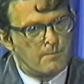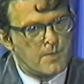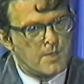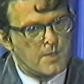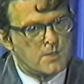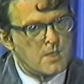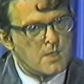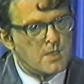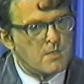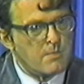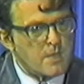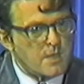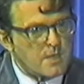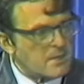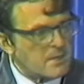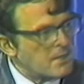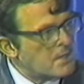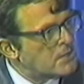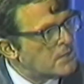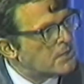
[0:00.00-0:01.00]
it seemed to me
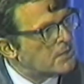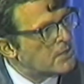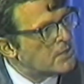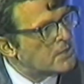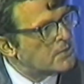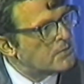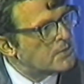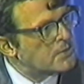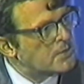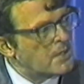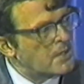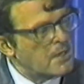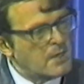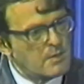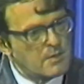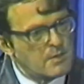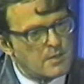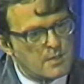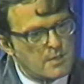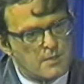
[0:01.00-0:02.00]
that this was the
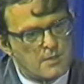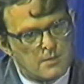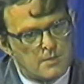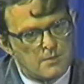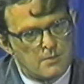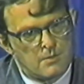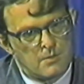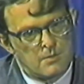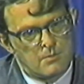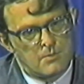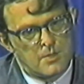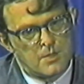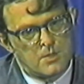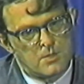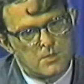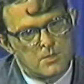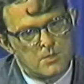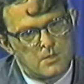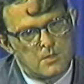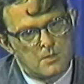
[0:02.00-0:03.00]
area in
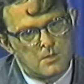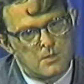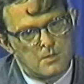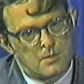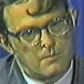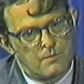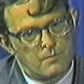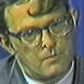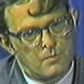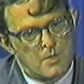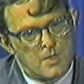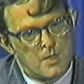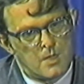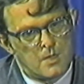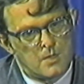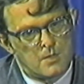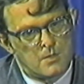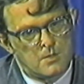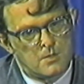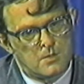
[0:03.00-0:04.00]
which we
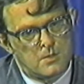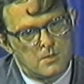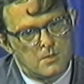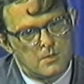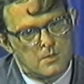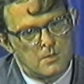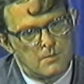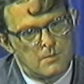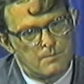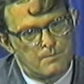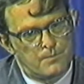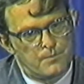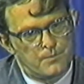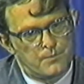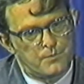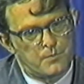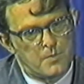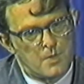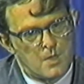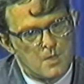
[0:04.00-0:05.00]
needed
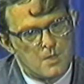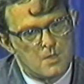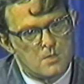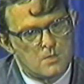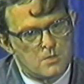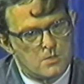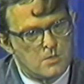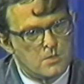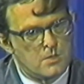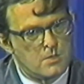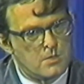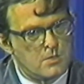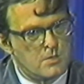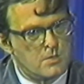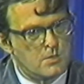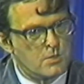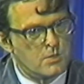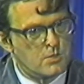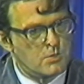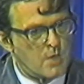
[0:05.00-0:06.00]
to
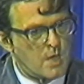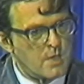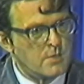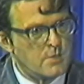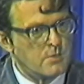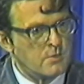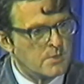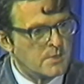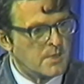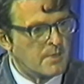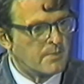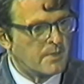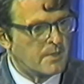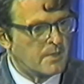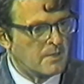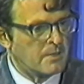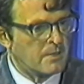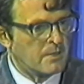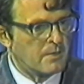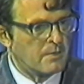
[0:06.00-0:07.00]
try to do
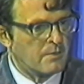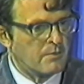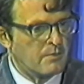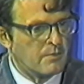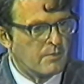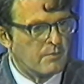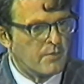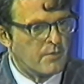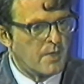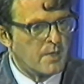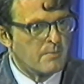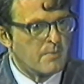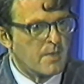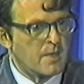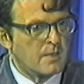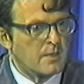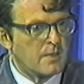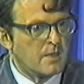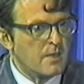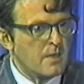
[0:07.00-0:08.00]
something
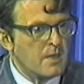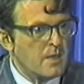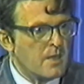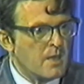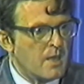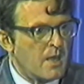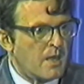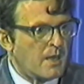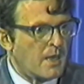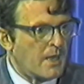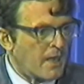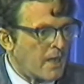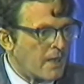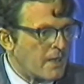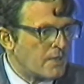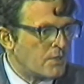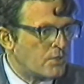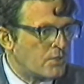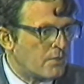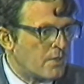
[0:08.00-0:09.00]
fundamentally. And I got
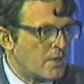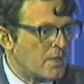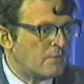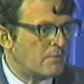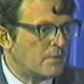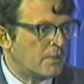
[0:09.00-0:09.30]
intrigued